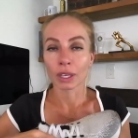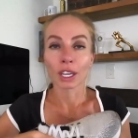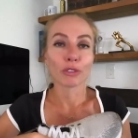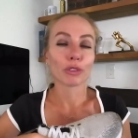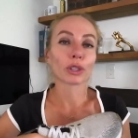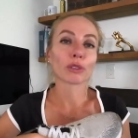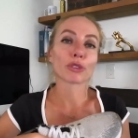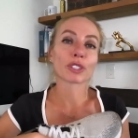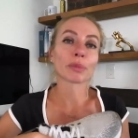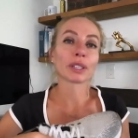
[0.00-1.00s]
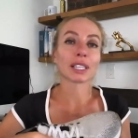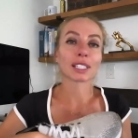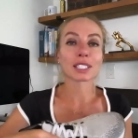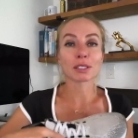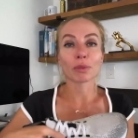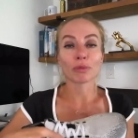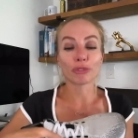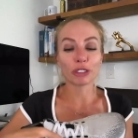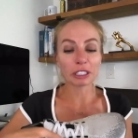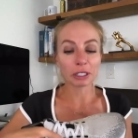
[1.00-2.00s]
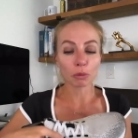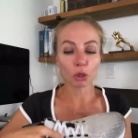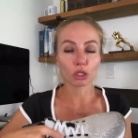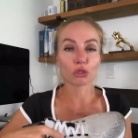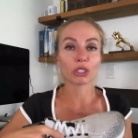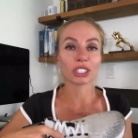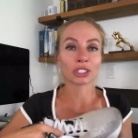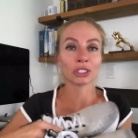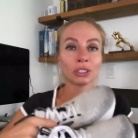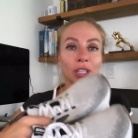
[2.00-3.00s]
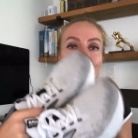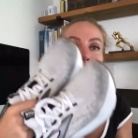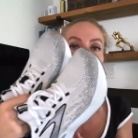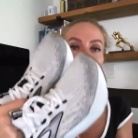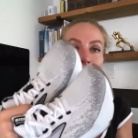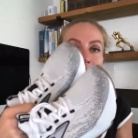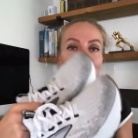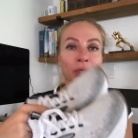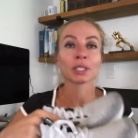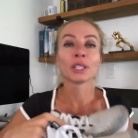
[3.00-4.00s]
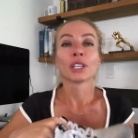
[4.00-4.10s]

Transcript: If you're looking for something that is feeling more traditional, I would pick this one.